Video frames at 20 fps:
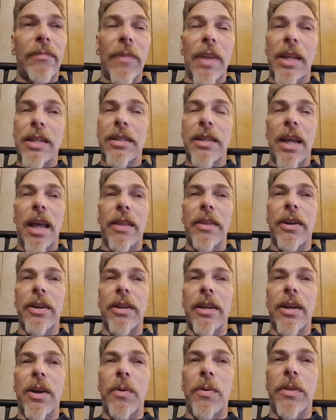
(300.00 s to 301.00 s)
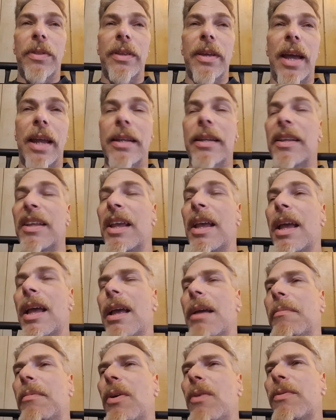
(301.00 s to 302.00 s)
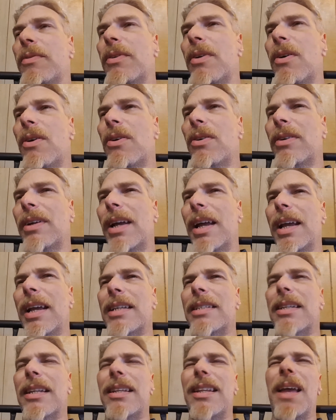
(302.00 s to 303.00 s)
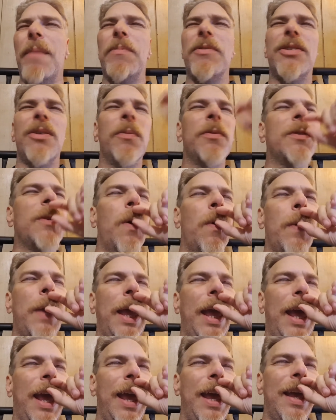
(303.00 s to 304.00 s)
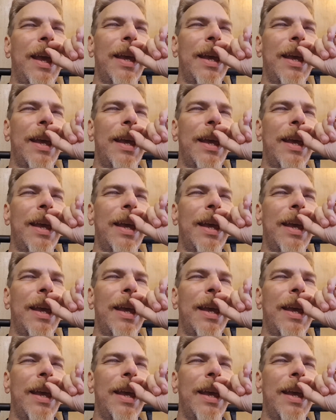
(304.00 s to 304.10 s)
Let's see how they're going to go with that. Overall, like I said, the episode was okay.